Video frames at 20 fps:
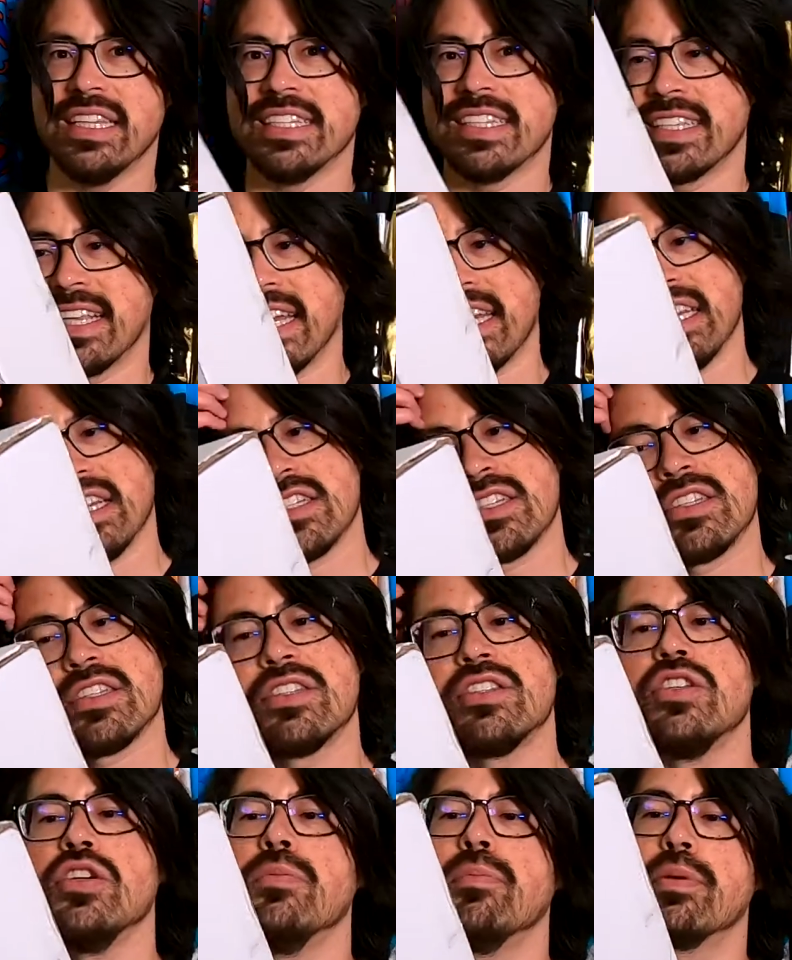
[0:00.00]
this is getting
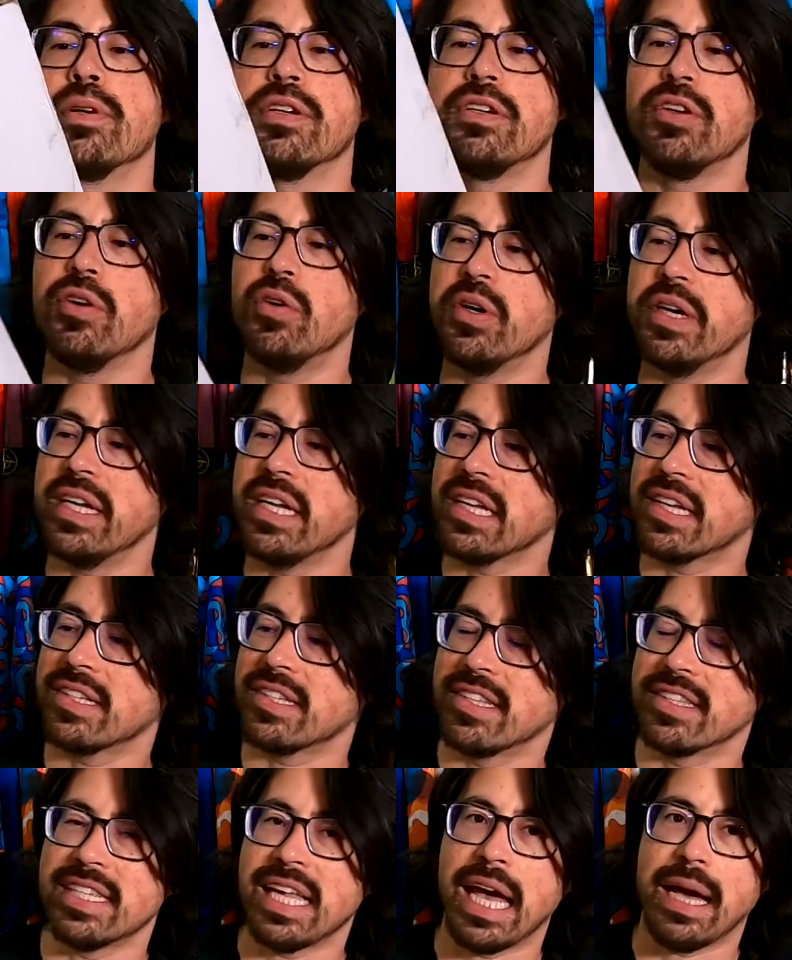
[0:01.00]
super annoying
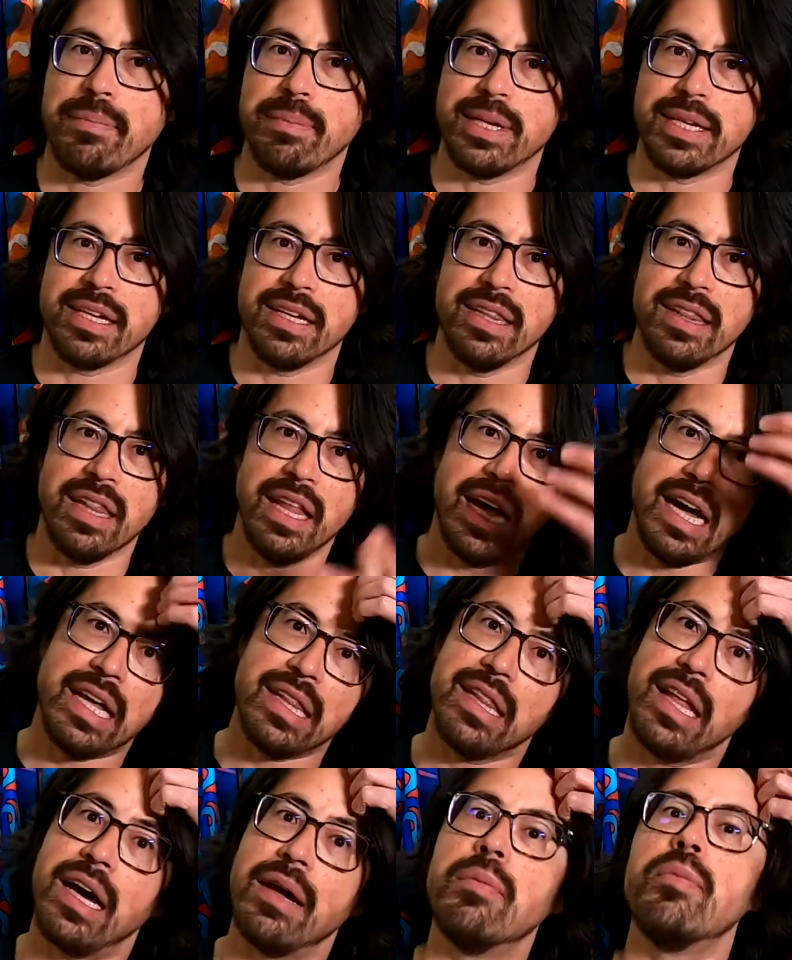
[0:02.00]
because it's happening a
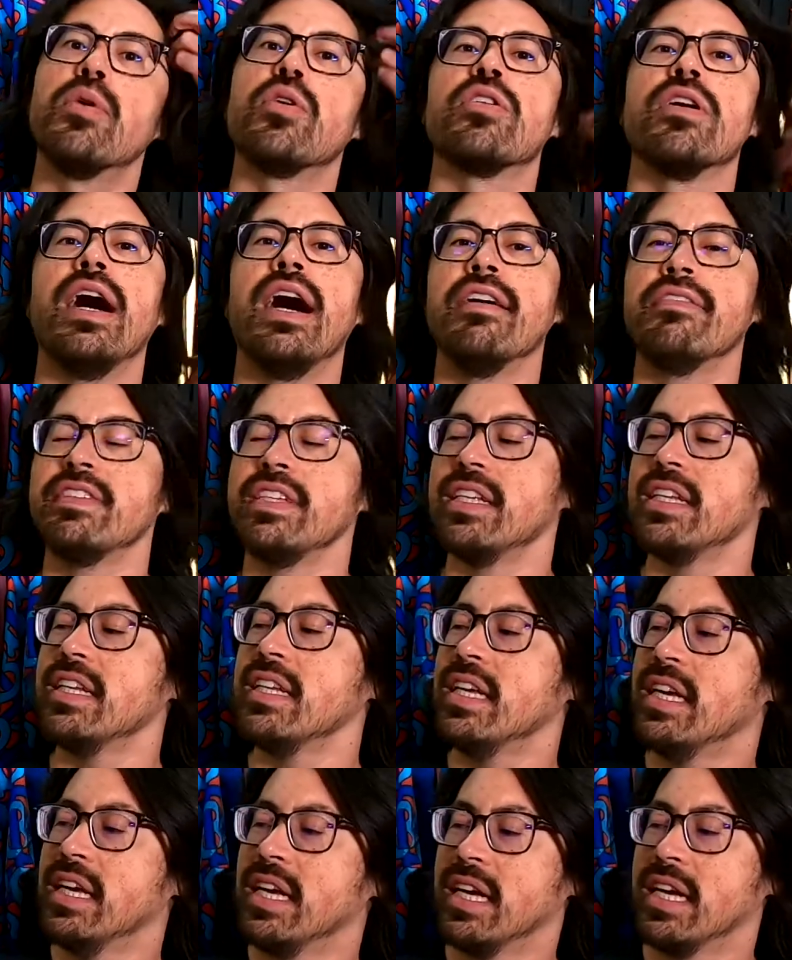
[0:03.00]
lot more
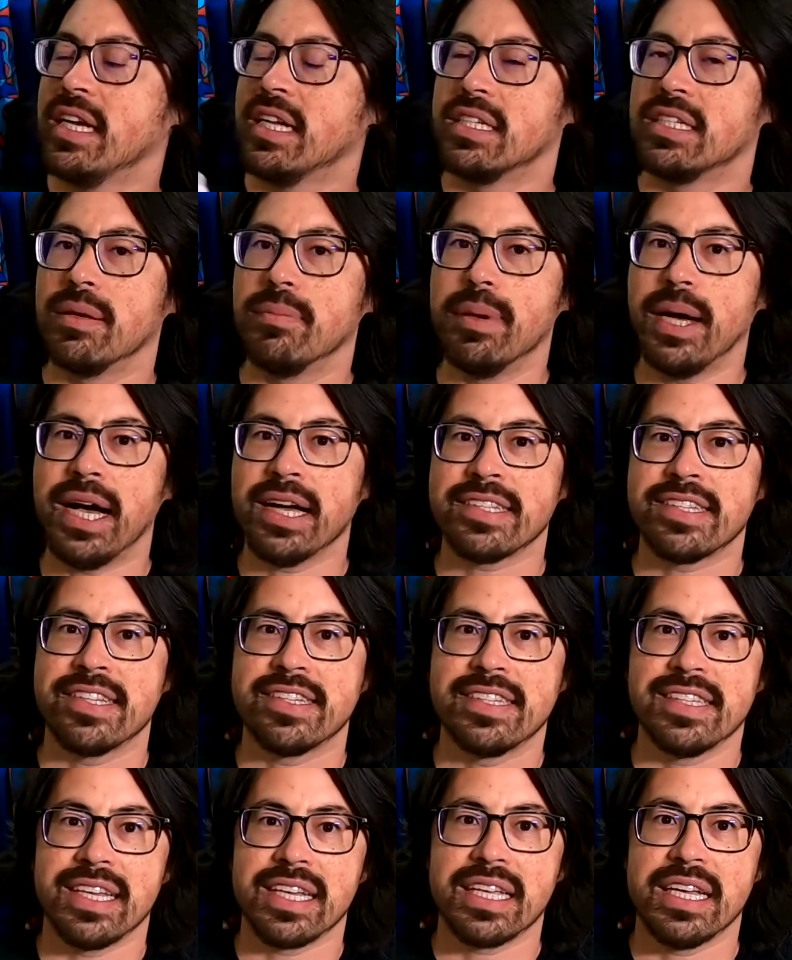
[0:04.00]
often to
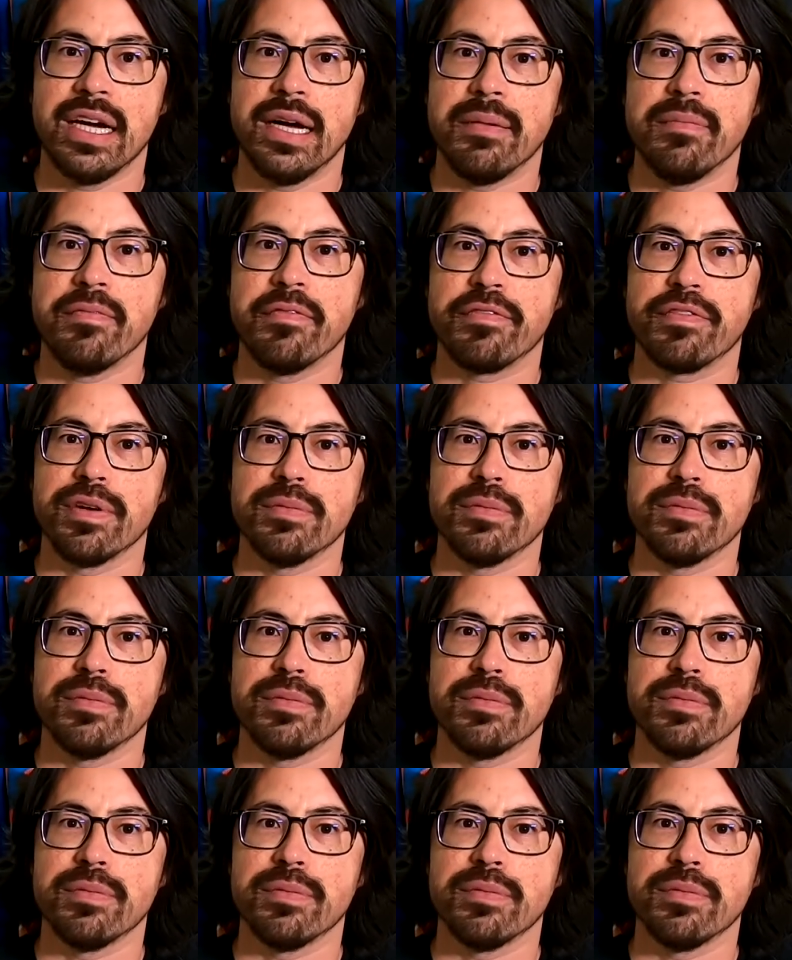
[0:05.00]
boxes that come